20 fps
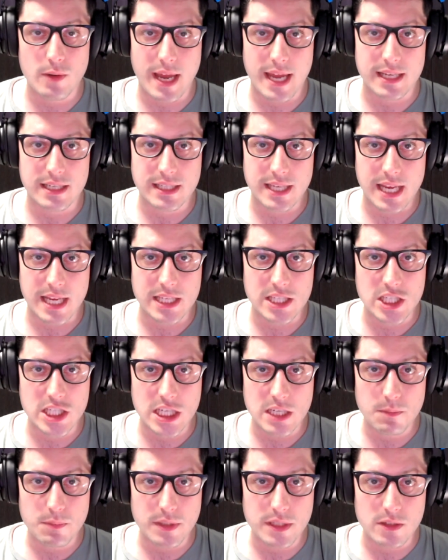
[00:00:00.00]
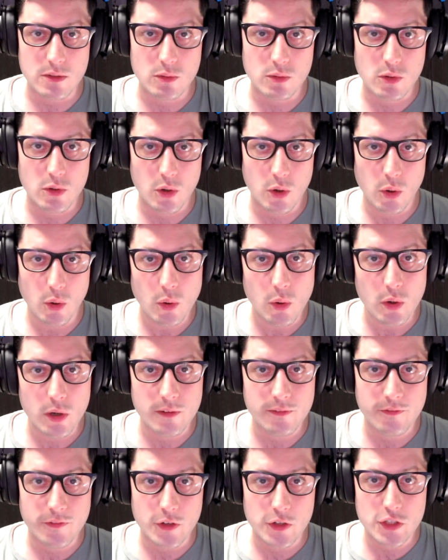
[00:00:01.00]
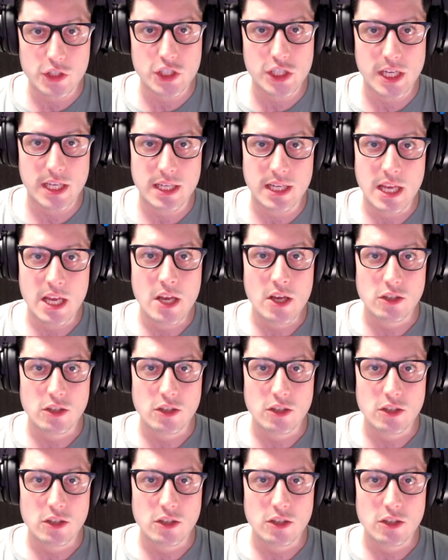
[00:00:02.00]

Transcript: and 10 GPU core version